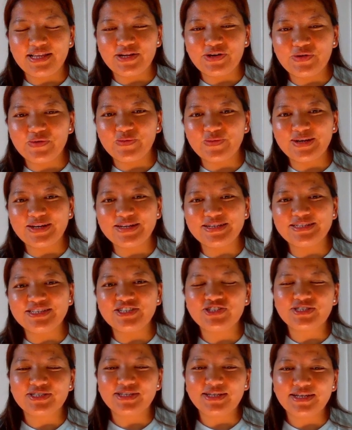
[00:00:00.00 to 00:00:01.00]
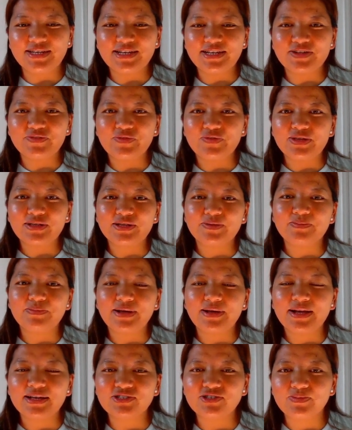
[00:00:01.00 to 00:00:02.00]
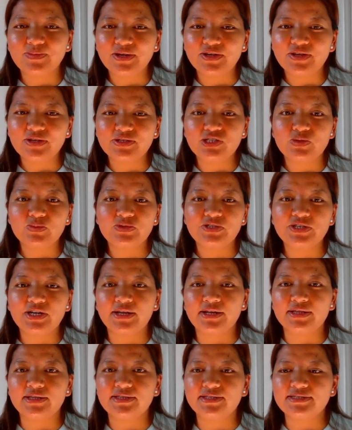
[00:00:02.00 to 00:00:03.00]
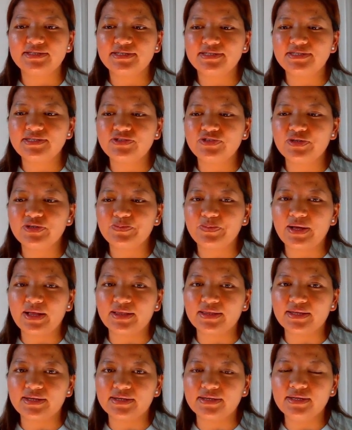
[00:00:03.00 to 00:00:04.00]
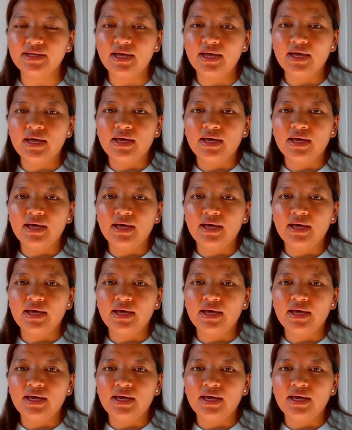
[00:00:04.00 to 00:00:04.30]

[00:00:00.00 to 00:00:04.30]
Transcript: Everyone, Dish the Leg, and welcome back to my YouTube channel. This is Sring Palden.